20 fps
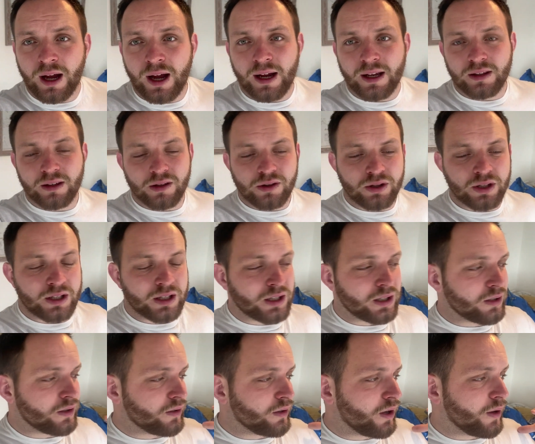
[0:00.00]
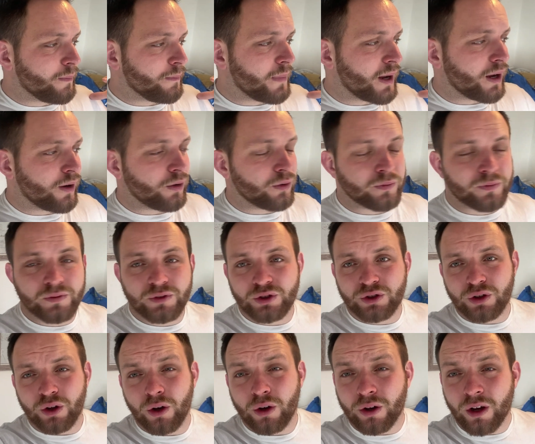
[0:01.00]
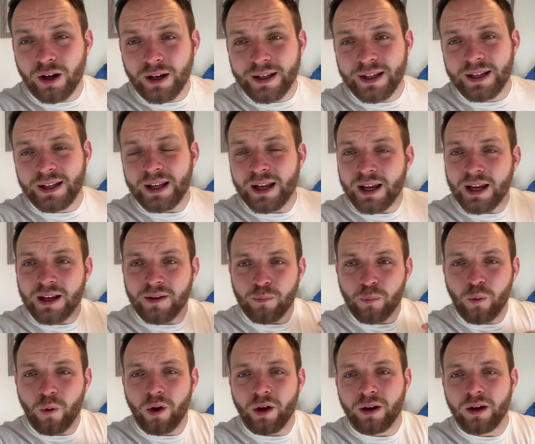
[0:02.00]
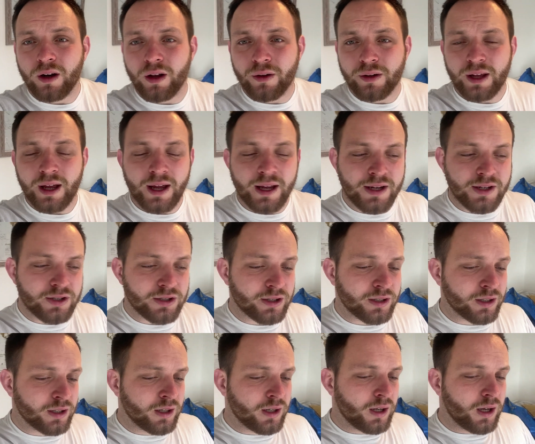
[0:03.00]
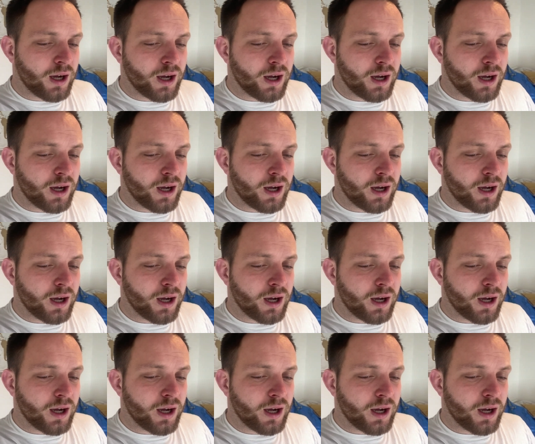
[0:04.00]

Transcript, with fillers: and the amount of stock I can get in one location.